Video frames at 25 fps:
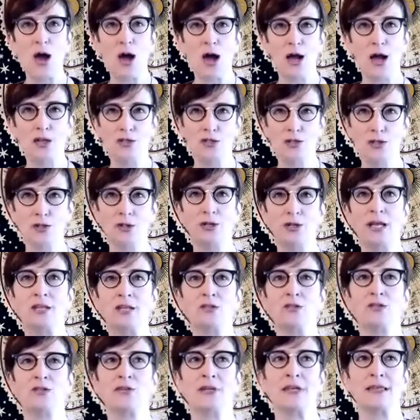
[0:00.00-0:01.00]
a journal
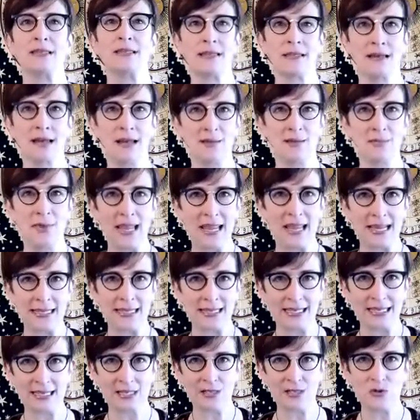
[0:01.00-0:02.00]
entry that I made
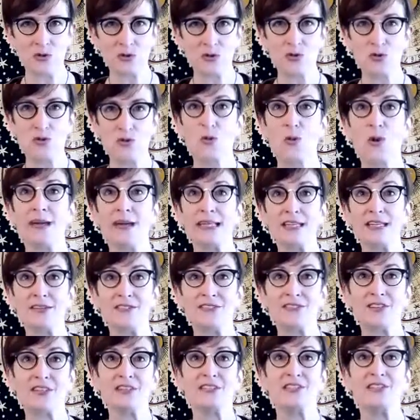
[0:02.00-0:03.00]
in
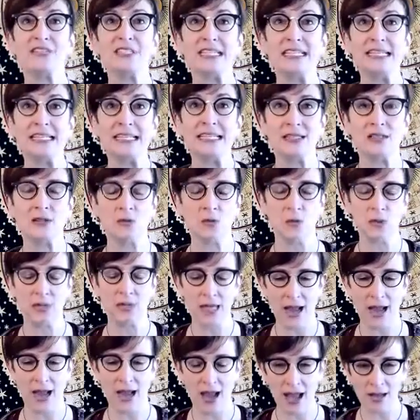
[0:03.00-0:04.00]
2015 when
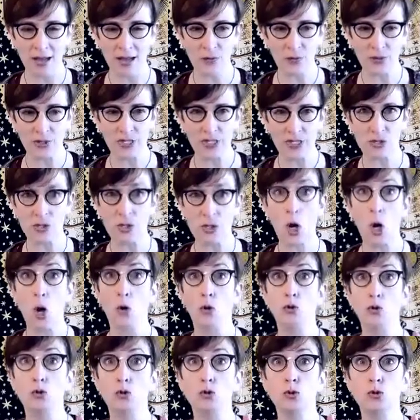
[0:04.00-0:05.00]
I was
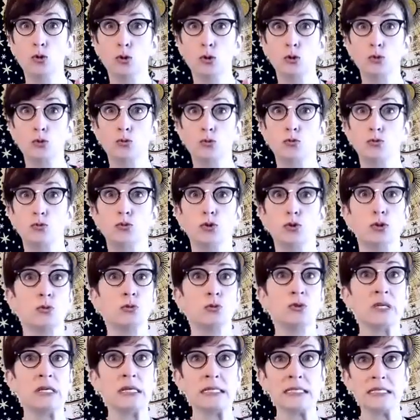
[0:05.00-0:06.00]

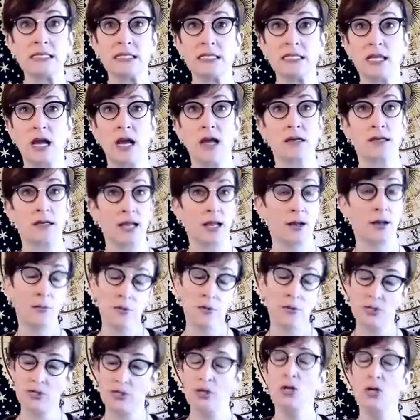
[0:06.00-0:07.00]
truly stuck. I
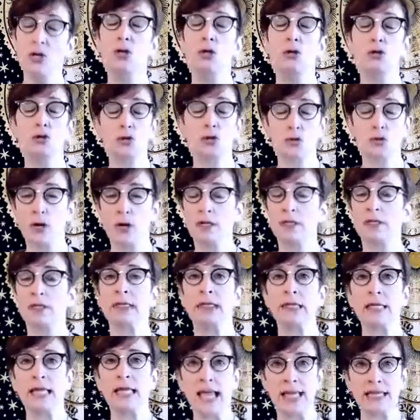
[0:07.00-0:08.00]
was
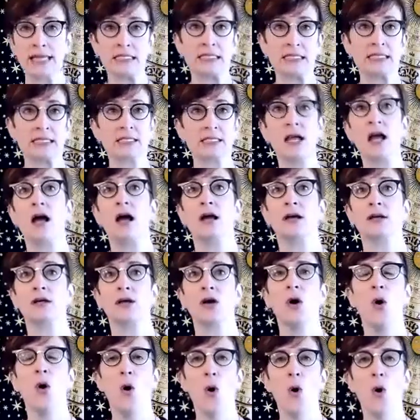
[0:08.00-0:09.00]
struggling and stuck
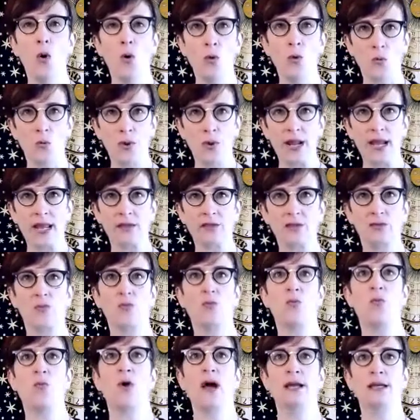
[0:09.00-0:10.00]
with
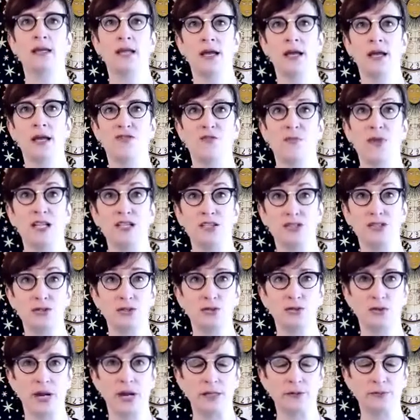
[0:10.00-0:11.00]
one of my
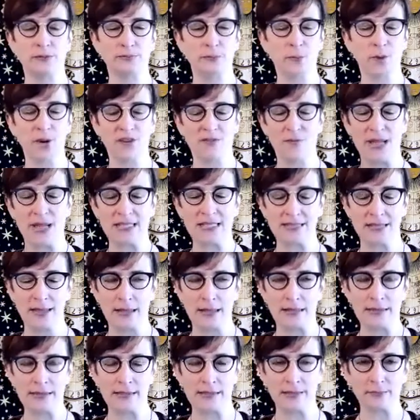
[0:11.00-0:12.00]
children, one of my
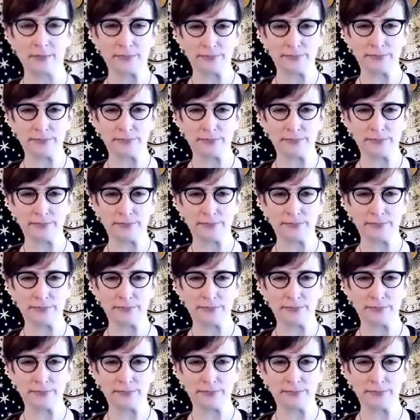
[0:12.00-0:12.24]
sons.